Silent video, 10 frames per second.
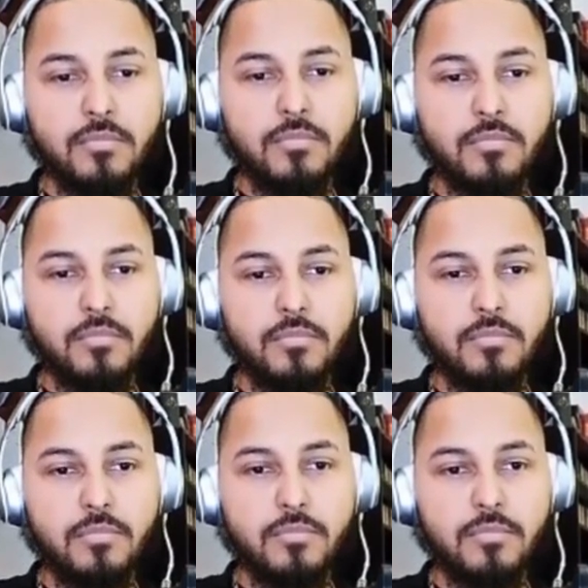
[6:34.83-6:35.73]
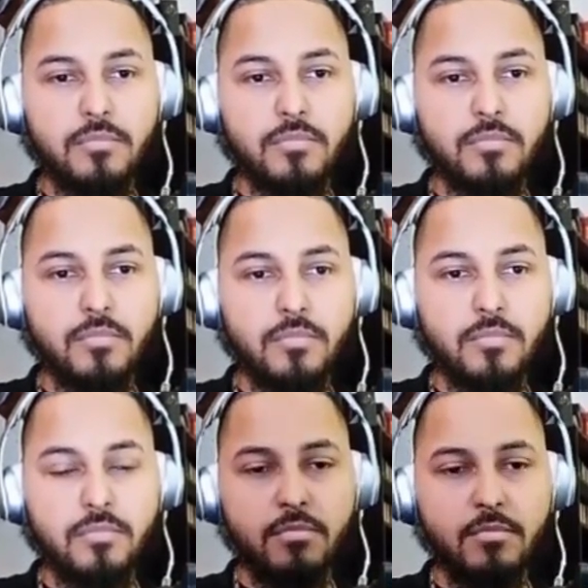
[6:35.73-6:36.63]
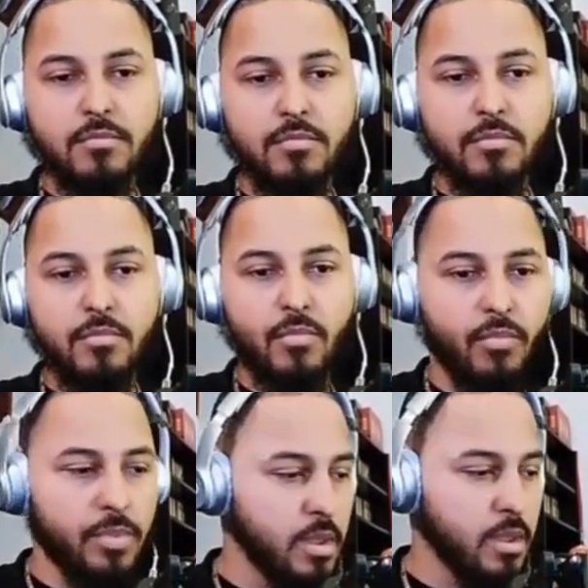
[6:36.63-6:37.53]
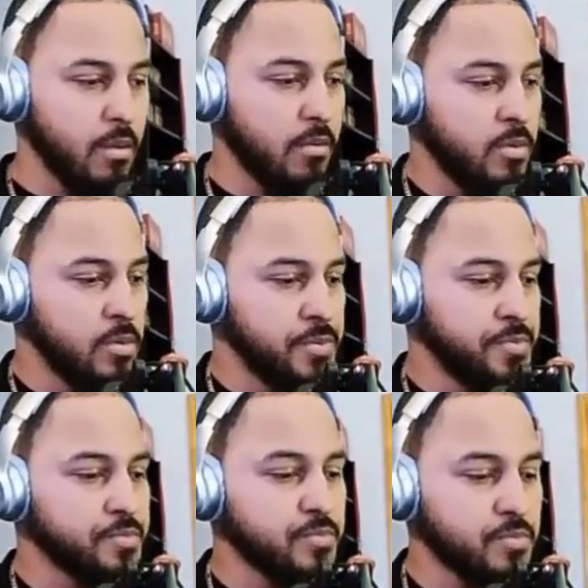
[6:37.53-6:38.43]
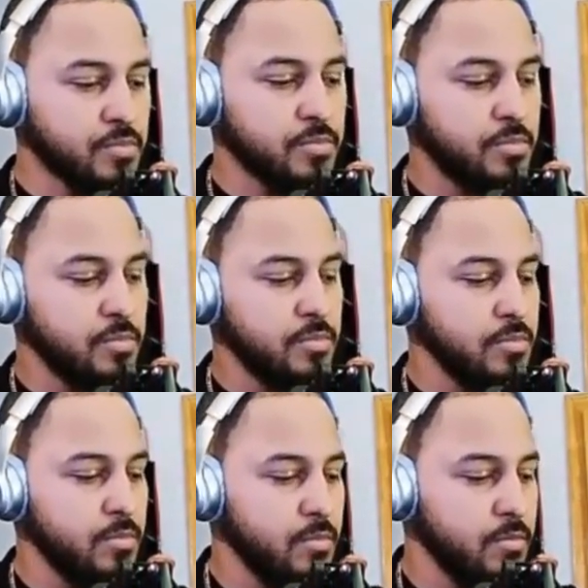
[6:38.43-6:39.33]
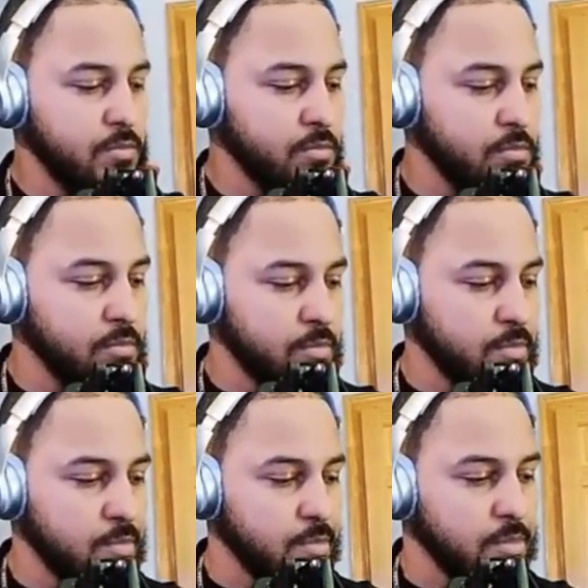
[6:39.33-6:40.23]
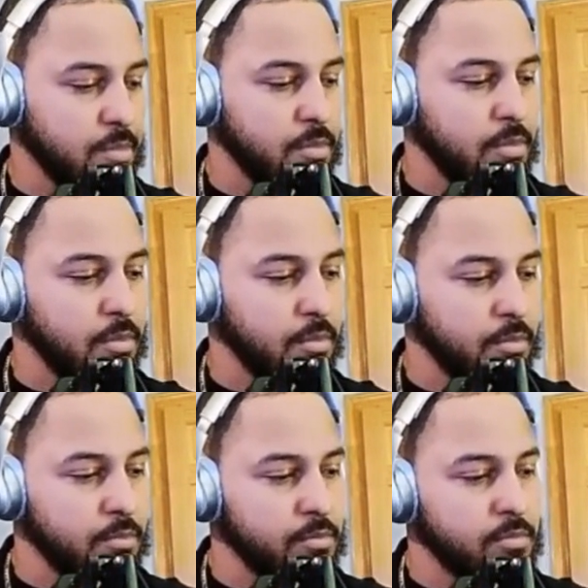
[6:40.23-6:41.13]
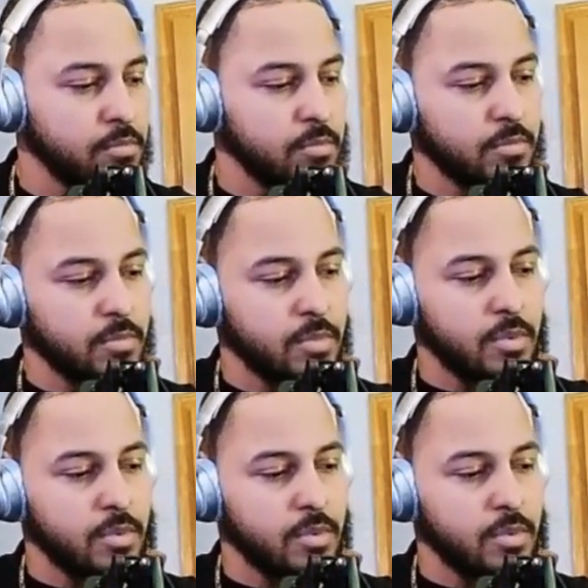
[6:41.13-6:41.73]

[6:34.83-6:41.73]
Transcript: (silent)